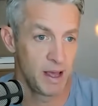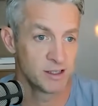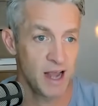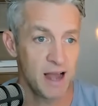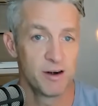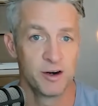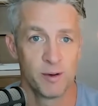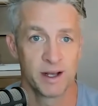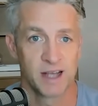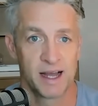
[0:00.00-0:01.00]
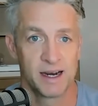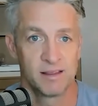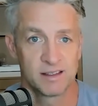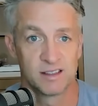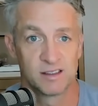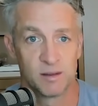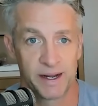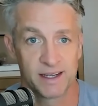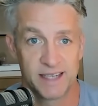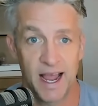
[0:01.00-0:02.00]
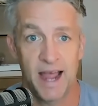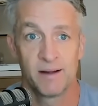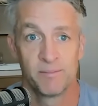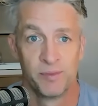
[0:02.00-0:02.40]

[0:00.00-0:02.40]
anxiety or no anxiety. This is the biggest day.